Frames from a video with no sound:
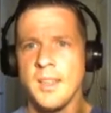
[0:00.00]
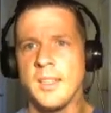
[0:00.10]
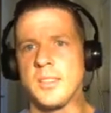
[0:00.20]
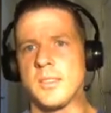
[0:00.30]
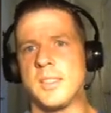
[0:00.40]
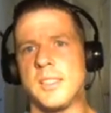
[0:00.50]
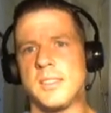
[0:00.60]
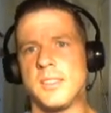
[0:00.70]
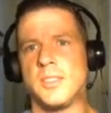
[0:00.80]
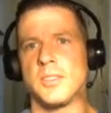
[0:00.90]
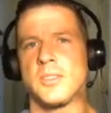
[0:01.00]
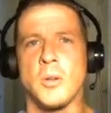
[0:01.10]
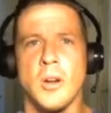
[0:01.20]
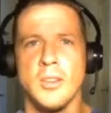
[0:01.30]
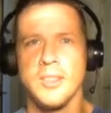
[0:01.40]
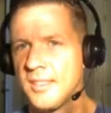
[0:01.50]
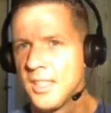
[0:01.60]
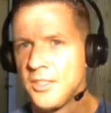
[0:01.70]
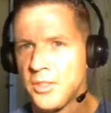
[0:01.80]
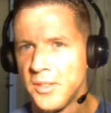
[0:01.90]
So this is your so-called
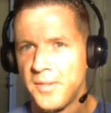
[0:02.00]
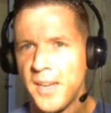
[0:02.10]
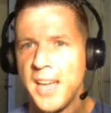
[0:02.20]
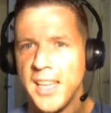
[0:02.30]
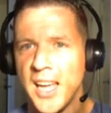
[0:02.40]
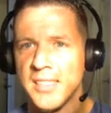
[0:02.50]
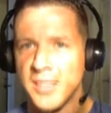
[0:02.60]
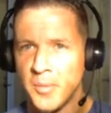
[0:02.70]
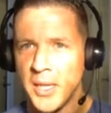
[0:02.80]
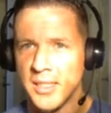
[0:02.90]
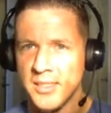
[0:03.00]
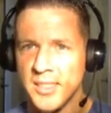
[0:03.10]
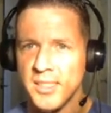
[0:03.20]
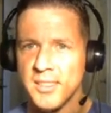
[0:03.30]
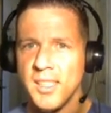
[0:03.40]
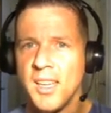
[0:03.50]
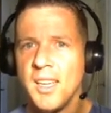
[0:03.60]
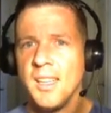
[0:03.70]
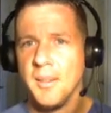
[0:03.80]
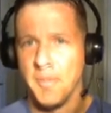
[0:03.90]
essential fatty acid, omega-6.
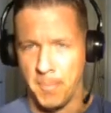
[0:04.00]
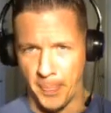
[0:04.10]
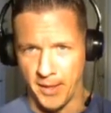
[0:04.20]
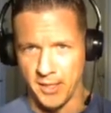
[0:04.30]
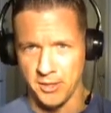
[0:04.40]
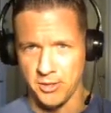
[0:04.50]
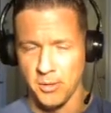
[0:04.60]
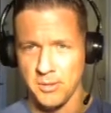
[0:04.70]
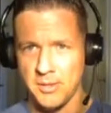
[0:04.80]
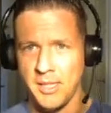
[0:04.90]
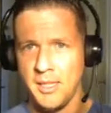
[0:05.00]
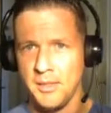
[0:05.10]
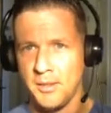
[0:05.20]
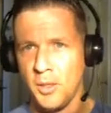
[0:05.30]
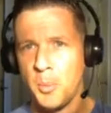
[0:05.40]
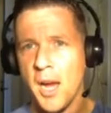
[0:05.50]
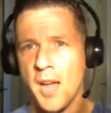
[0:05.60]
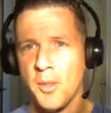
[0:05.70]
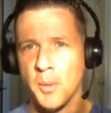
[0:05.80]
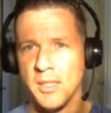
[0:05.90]
And it shows the two
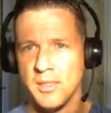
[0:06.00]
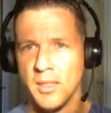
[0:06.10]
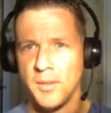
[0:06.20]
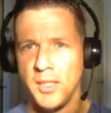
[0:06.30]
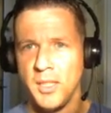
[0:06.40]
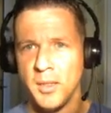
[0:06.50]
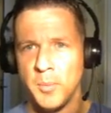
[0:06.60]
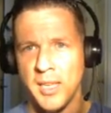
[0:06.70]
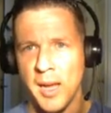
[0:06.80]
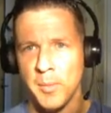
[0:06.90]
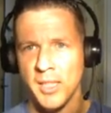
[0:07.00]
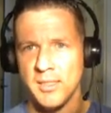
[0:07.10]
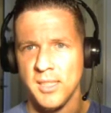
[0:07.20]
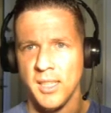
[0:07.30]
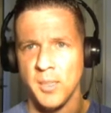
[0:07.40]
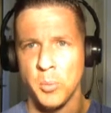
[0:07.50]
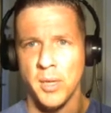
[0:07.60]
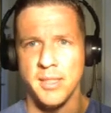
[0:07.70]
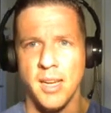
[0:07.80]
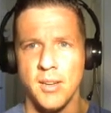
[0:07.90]
pathways of the metabolites that it can
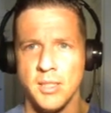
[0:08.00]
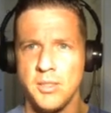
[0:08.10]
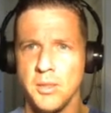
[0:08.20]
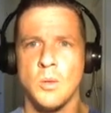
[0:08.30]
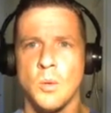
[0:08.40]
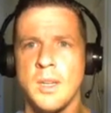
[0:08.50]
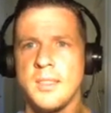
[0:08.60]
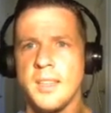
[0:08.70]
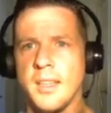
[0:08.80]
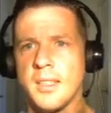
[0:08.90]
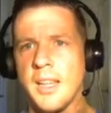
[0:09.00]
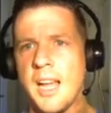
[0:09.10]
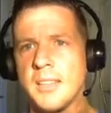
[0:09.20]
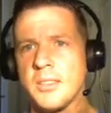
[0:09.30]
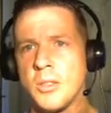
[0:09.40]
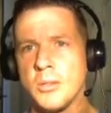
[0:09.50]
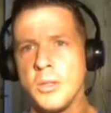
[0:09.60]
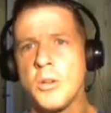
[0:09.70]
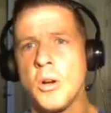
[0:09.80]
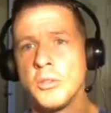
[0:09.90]
break down into. One is a class called
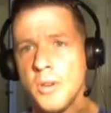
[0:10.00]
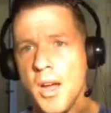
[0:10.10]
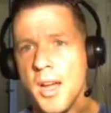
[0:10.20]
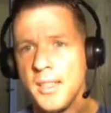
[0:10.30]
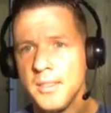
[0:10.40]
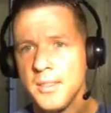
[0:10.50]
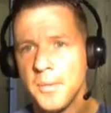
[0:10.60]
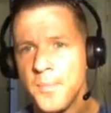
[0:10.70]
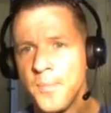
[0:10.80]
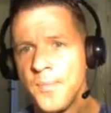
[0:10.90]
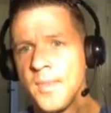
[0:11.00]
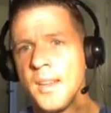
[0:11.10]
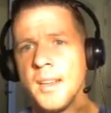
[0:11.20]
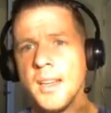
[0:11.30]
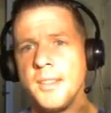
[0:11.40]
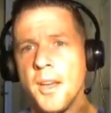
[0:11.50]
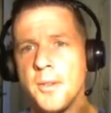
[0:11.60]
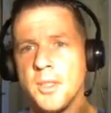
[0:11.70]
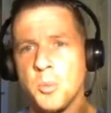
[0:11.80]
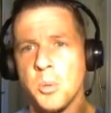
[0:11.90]
leukotrienes, and the
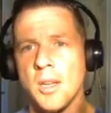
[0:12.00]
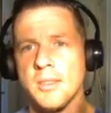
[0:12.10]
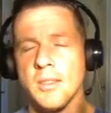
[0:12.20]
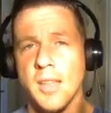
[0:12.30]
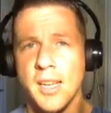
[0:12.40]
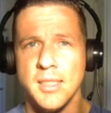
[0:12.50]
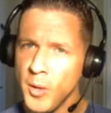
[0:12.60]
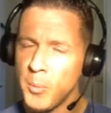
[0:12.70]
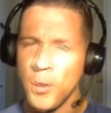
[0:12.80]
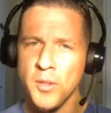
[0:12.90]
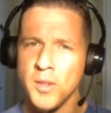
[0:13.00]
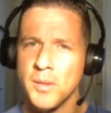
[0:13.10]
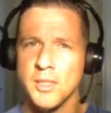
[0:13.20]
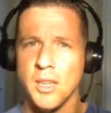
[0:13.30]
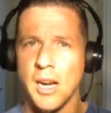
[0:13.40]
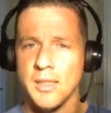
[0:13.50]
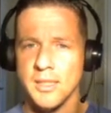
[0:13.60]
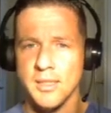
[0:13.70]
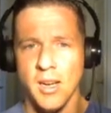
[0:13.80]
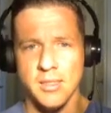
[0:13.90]
other is prostaglandins, both of which are
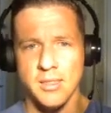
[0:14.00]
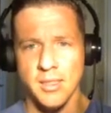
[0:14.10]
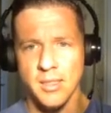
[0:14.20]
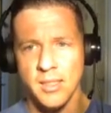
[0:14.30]
highly toxic.